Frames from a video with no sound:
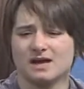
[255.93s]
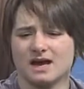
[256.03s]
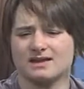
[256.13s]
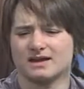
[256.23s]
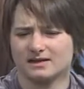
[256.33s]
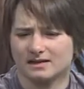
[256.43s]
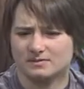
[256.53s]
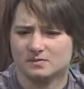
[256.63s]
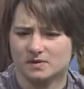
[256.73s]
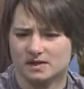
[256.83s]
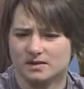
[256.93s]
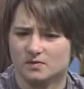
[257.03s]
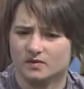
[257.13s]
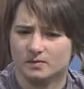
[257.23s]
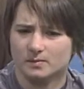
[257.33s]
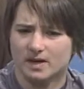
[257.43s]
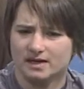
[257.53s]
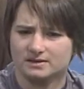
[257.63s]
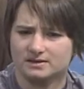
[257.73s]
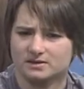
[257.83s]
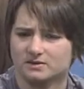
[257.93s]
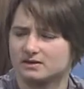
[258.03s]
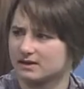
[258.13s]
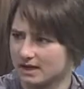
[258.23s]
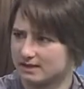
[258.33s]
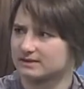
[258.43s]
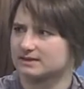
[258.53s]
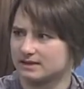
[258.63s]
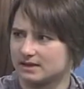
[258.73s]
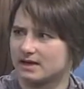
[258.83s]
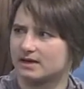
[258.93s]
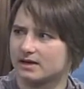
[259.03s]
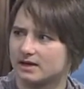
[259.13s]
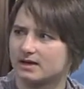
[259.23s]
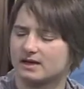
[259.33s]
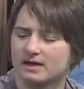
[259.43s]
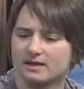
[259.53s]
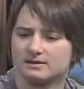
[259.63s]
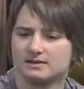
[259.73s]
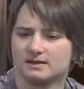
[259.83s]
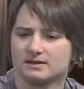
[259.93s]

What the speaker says: And then I plan on moving back to the Kansas City area and